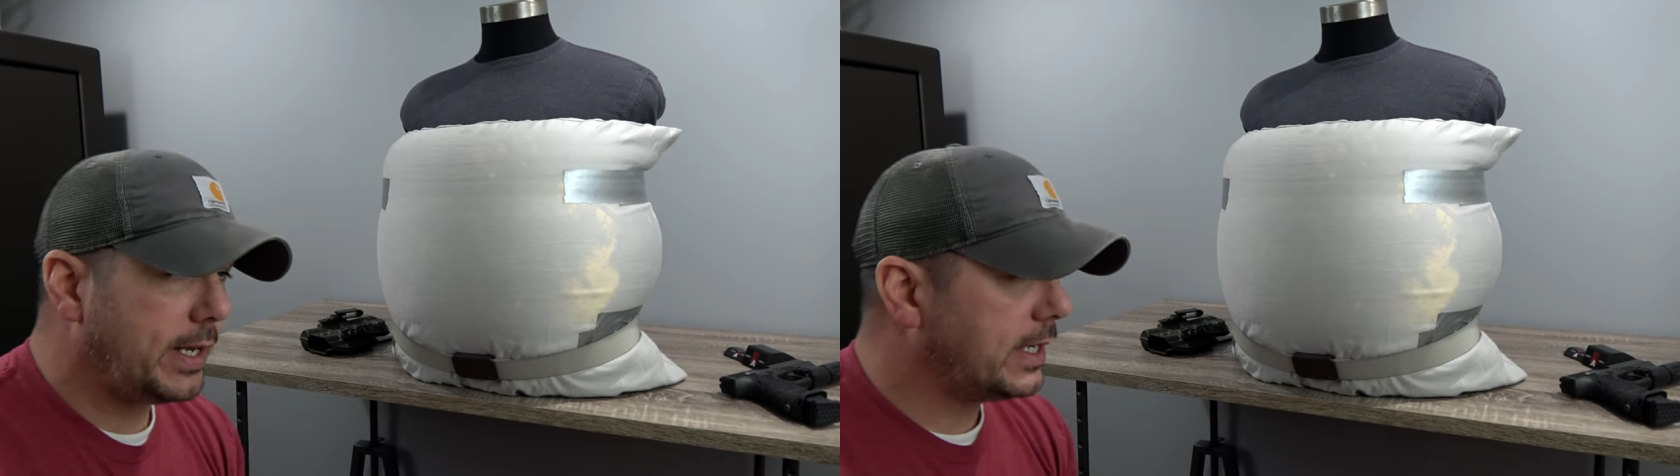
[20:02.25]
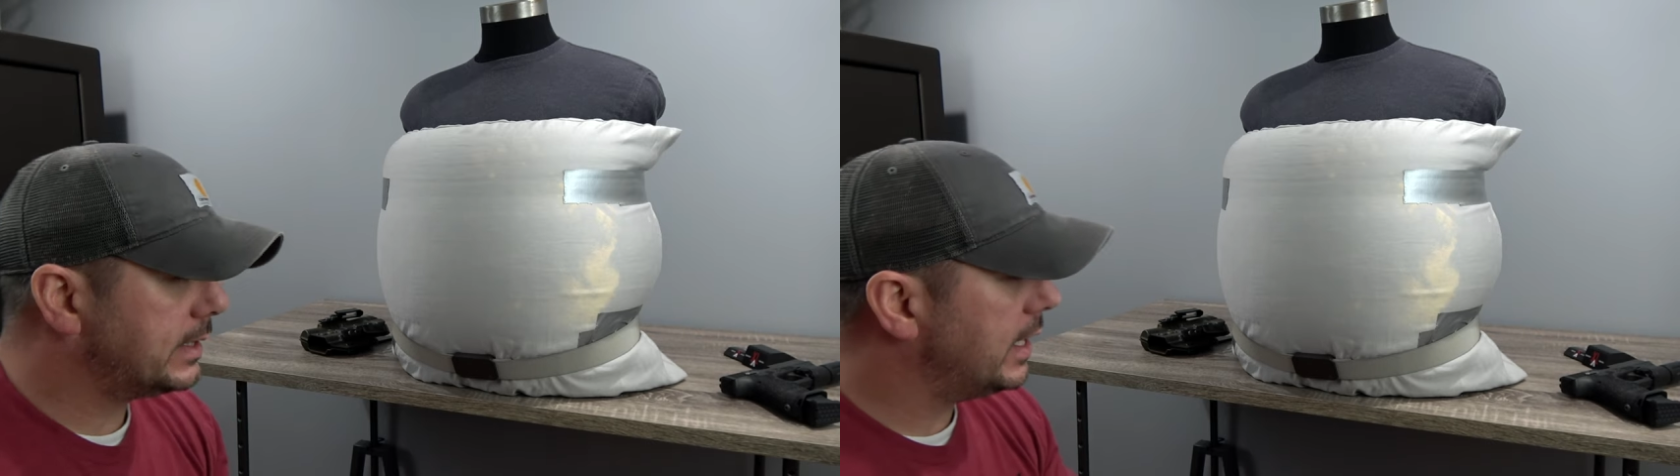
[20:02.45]

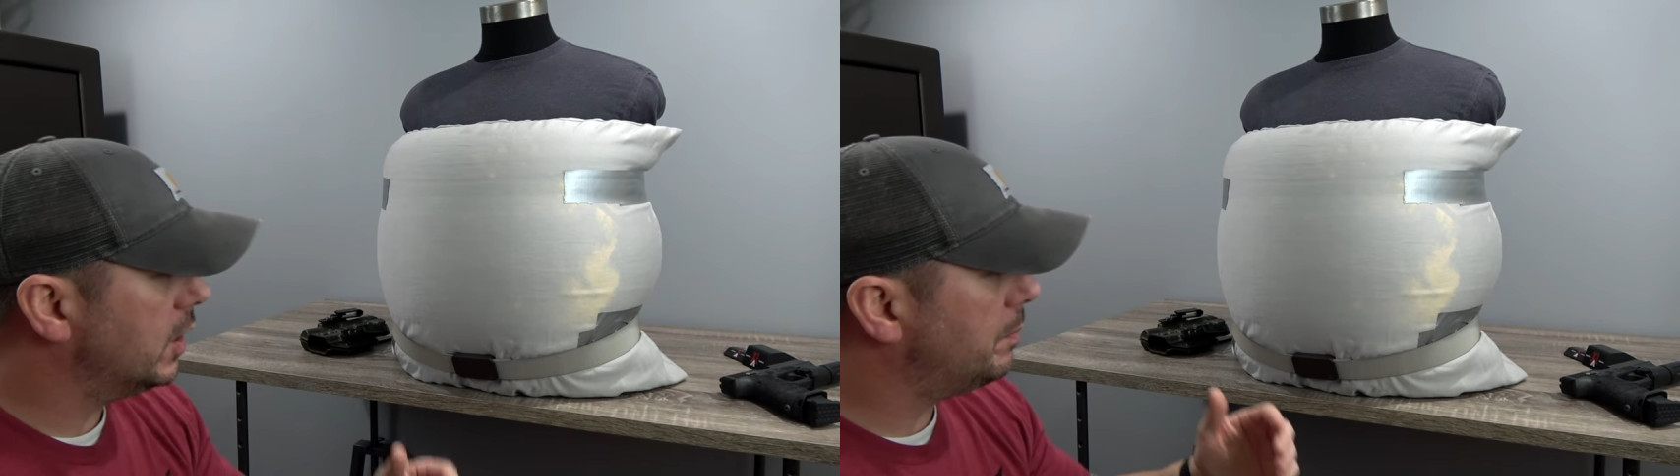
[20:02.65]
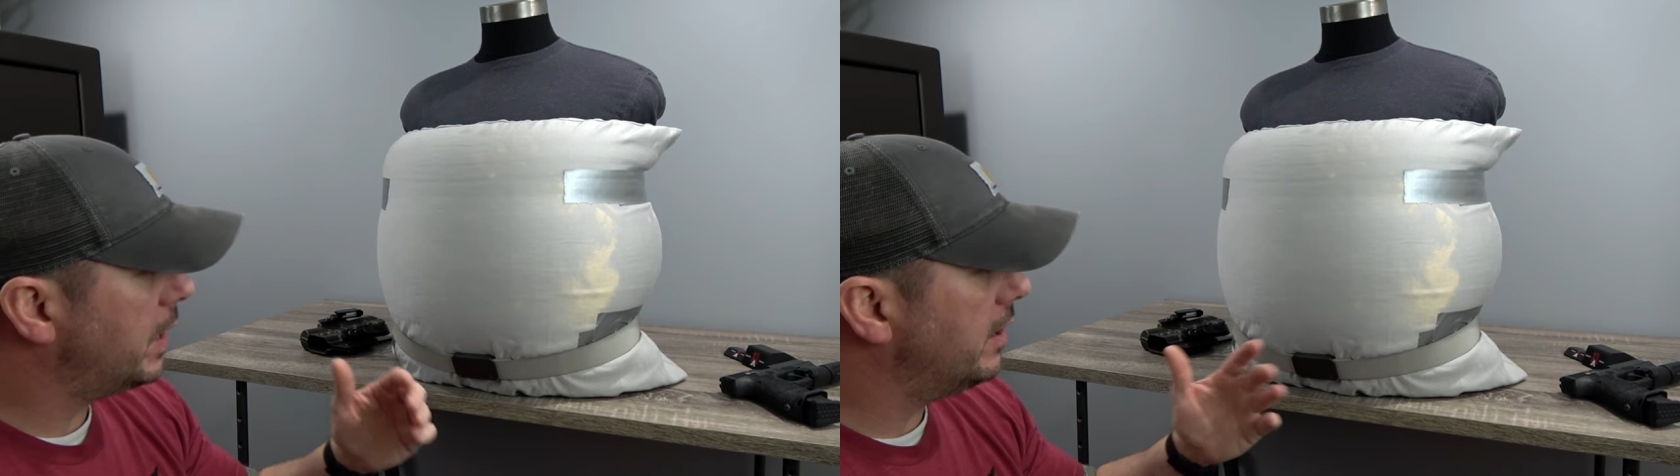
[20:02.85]
to get the
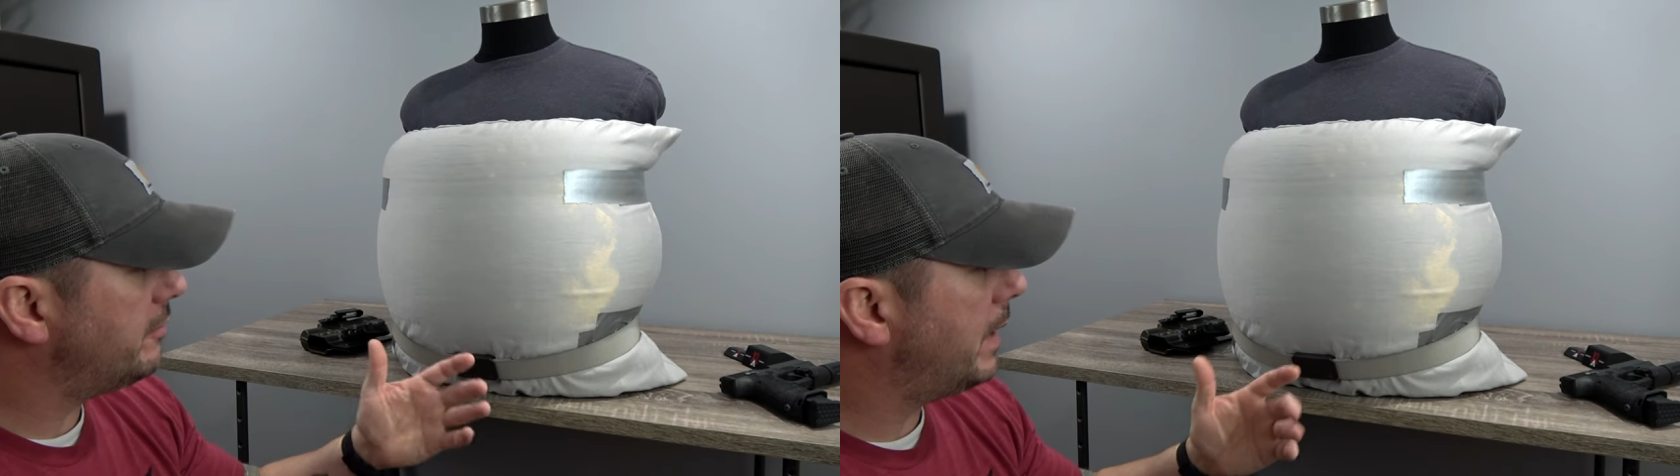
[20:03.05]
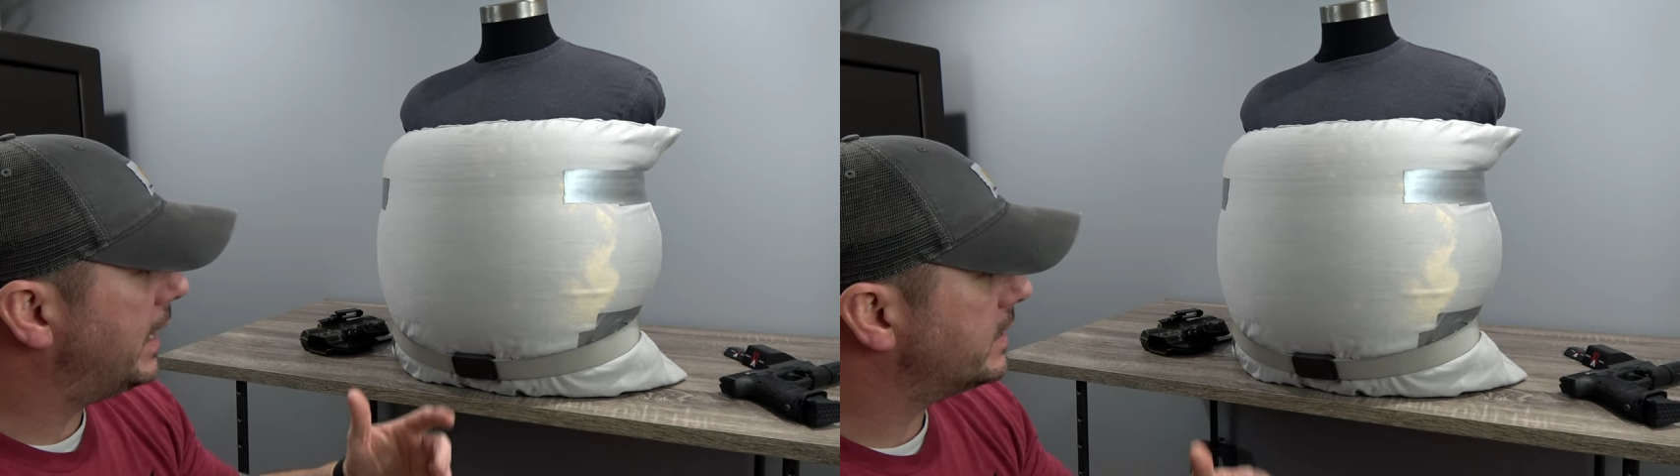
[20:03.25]
help
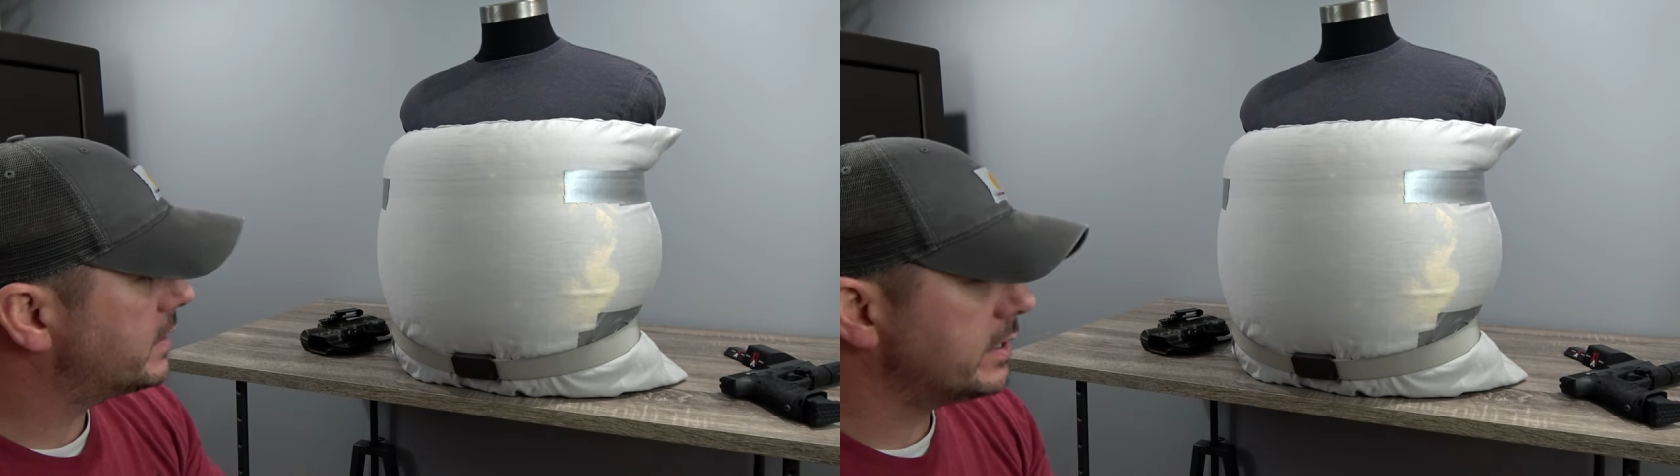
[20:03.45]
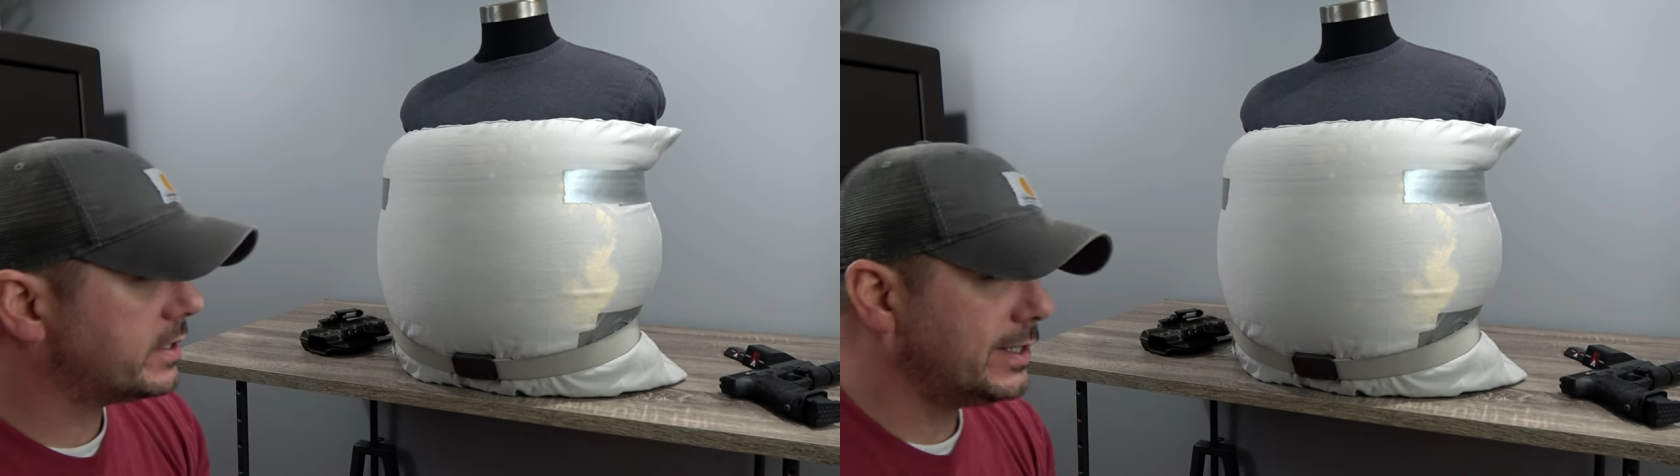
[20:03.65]
of my
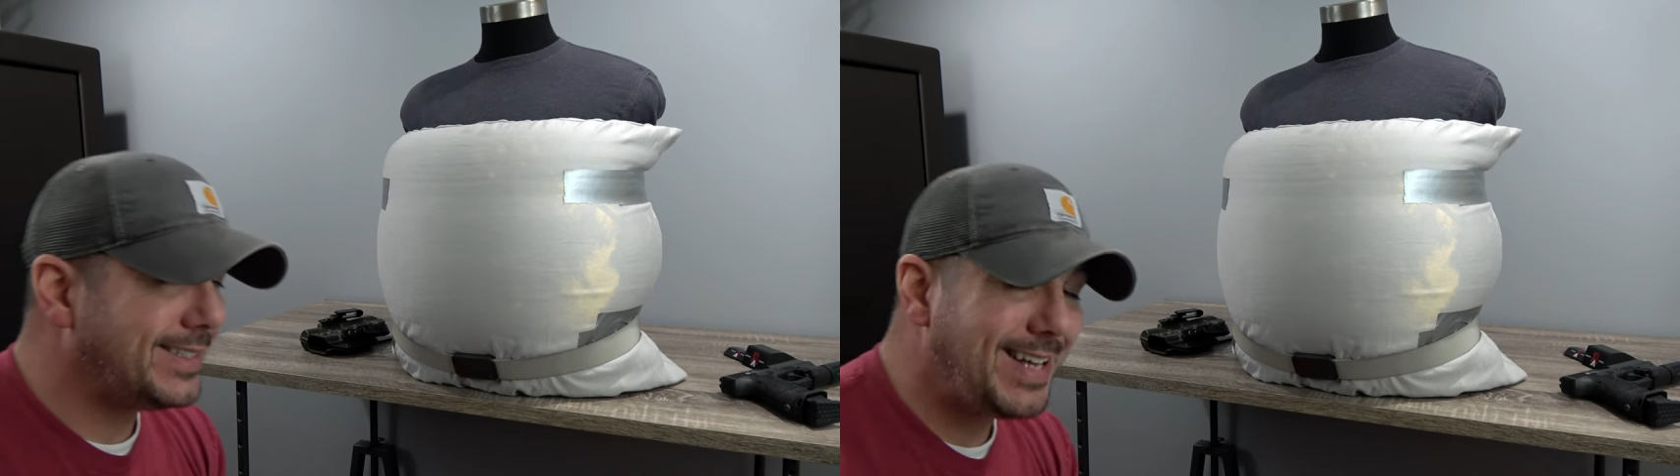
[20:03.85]
assistant,